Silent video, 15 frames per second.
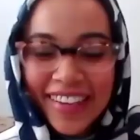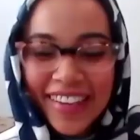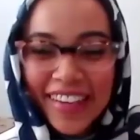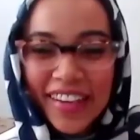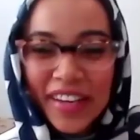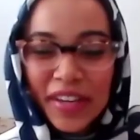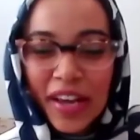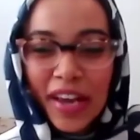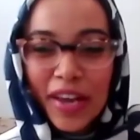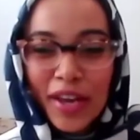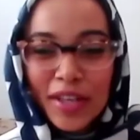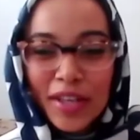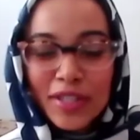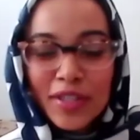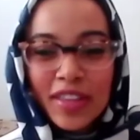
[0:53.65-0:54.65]
Okay.
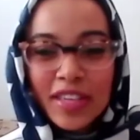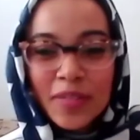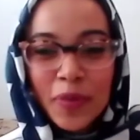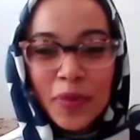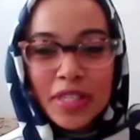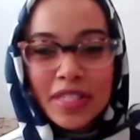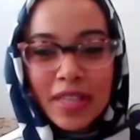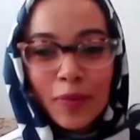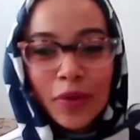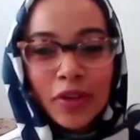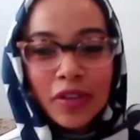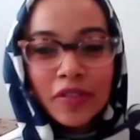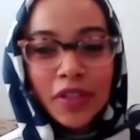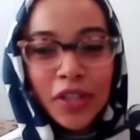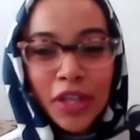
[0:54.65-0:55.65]
So there's been somewhat of
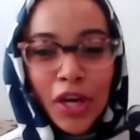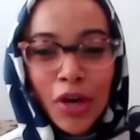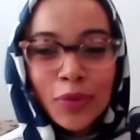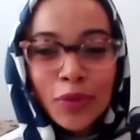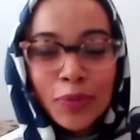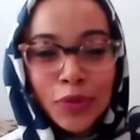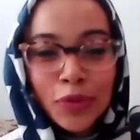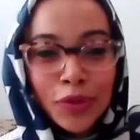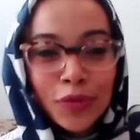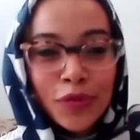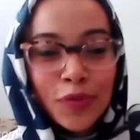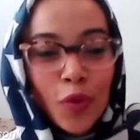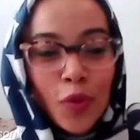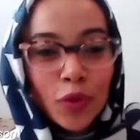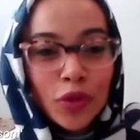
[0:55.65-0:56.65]
a global move
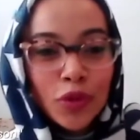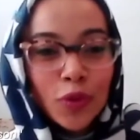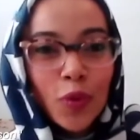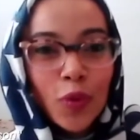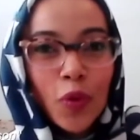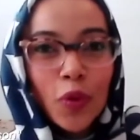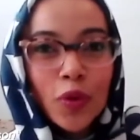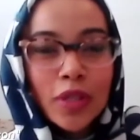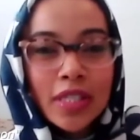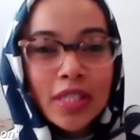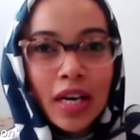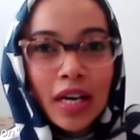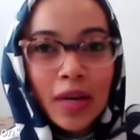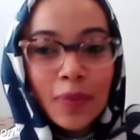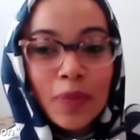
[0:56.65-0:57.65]
more towards
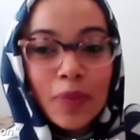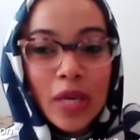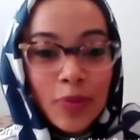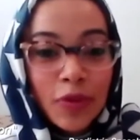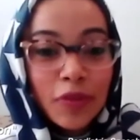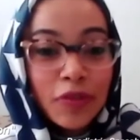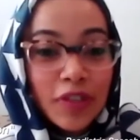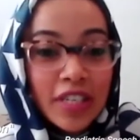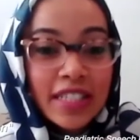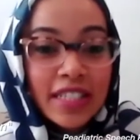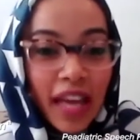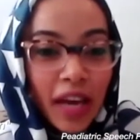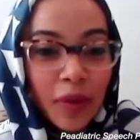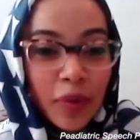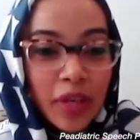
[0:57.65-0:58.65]
people first
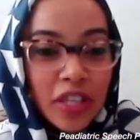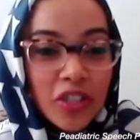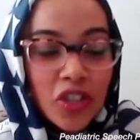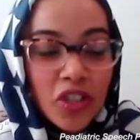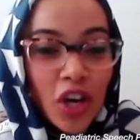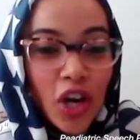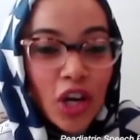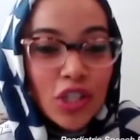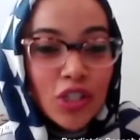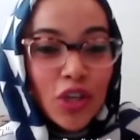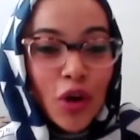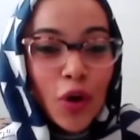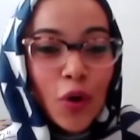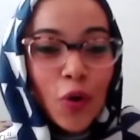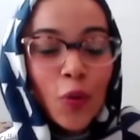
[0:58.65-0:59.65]
language.
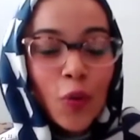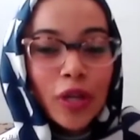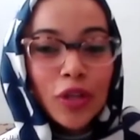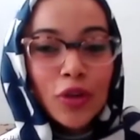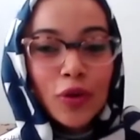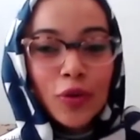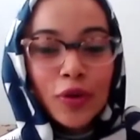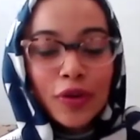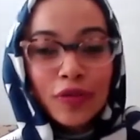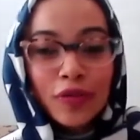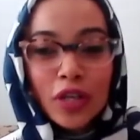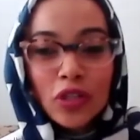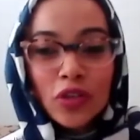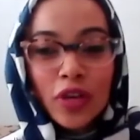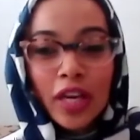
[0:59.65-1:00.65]
So when you
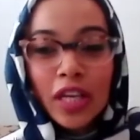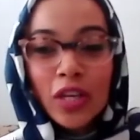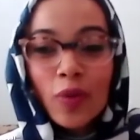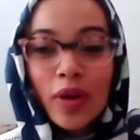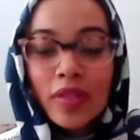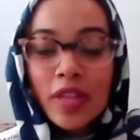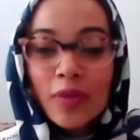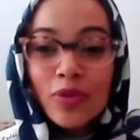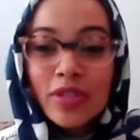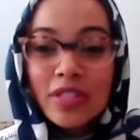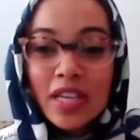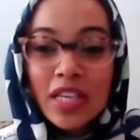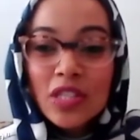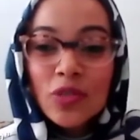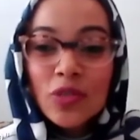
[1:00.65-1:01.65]
refer to anyone that
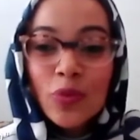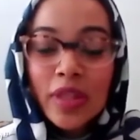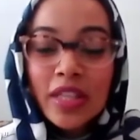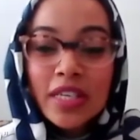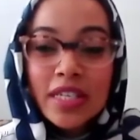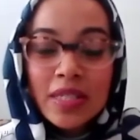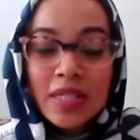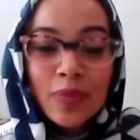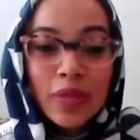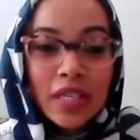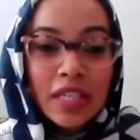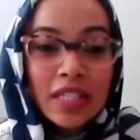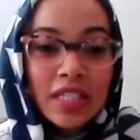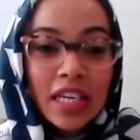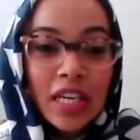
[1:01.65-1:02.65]
presents with a
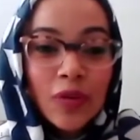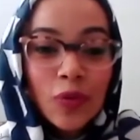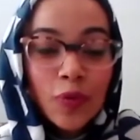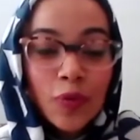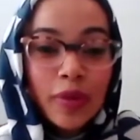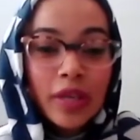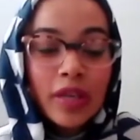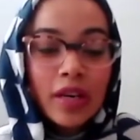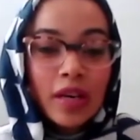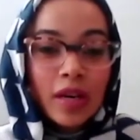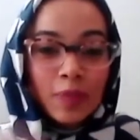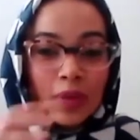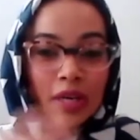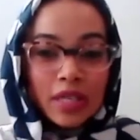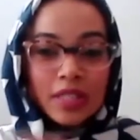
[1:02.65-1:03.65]
disability, it would be
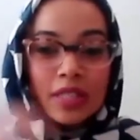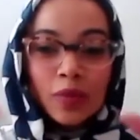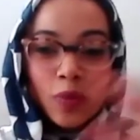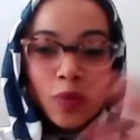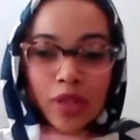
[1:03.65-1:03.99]
person with